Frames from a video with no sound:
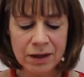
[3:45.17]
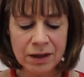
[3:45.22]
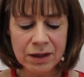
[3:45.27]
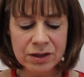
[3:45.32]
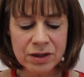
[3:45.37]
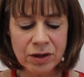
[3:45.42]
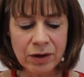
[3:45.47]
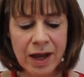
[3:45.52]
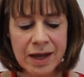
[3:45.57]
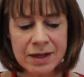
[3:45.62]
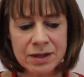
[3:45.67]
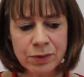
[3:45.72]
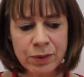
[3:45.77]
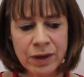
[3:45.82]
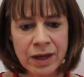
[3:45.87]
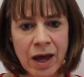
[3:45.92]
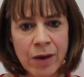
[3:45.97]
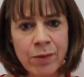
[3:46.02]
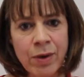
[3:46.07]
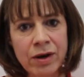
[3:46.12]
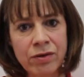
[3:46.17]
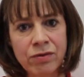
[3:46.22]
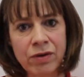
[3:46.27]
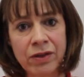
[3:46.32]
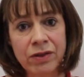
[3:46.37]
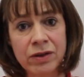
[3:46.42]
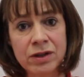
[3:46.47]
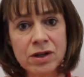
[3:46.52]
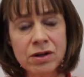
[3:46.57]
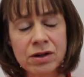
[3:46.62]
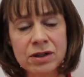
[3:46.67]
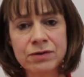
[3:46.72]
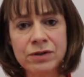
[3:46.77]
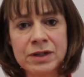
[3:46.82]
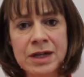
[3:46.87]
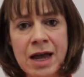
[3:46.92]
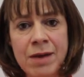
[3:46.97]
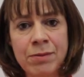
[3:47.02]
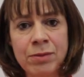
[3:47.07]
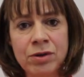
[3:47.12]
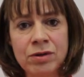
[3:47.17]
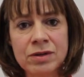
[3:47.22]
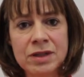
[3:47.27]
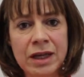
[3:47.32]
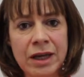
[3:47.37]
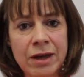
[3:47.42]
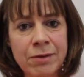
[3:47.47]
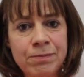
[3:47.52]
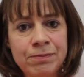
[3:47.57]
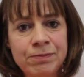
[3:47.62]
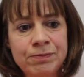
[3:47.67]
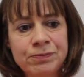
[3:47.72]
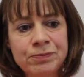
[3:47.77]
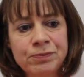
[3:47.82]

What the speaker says: So last week I went around the Duxford Air Museum